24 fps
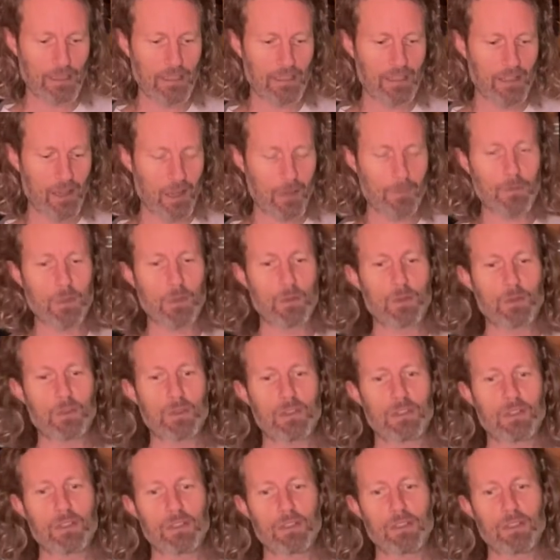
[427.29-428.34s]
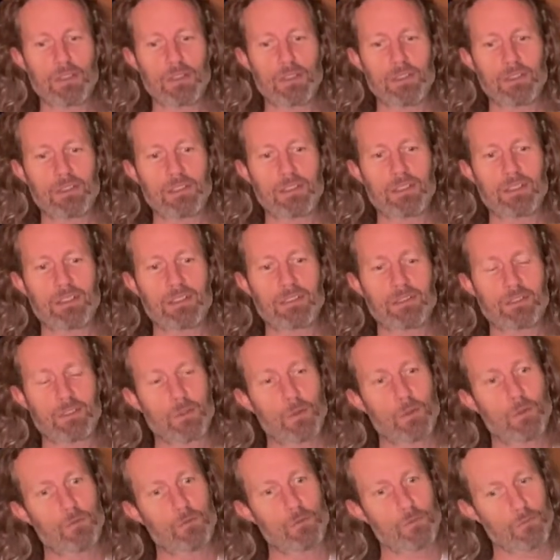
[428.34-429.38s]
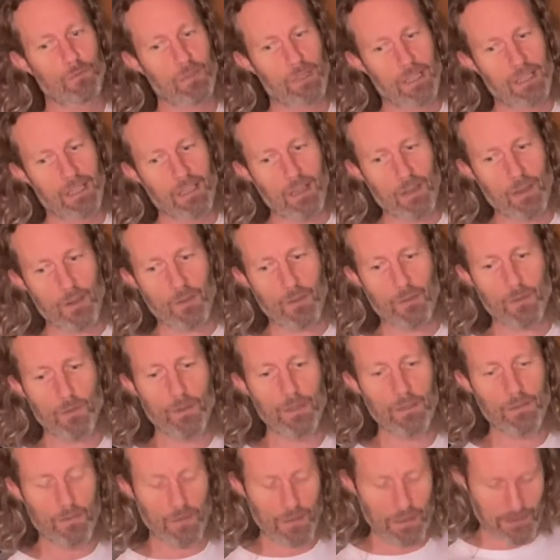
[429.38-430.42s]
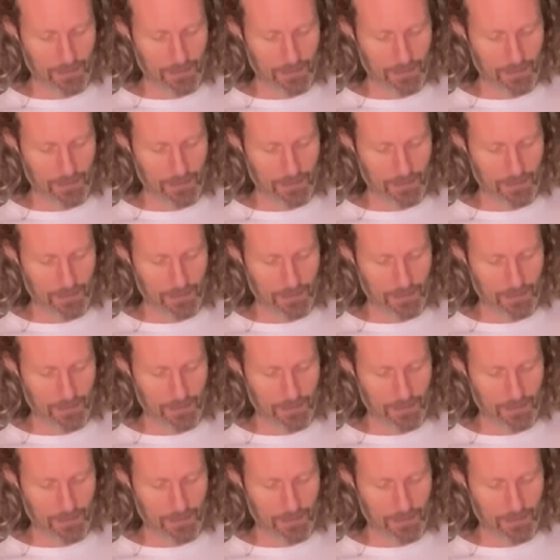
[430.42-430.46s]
I'm used to sort of 3 fin